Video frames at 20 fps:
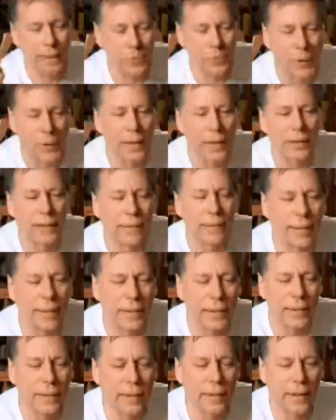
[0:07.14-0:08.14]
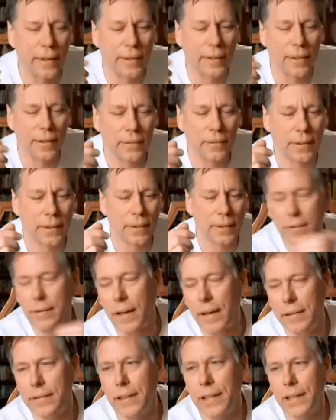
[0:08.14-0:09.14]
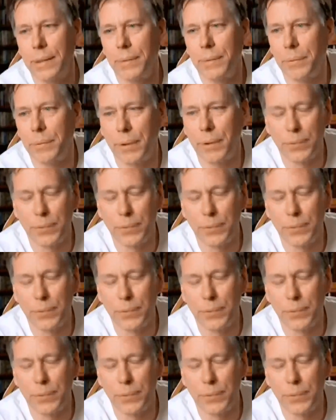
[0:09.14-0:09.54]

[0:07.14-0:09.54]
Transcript: they finally did synthesize element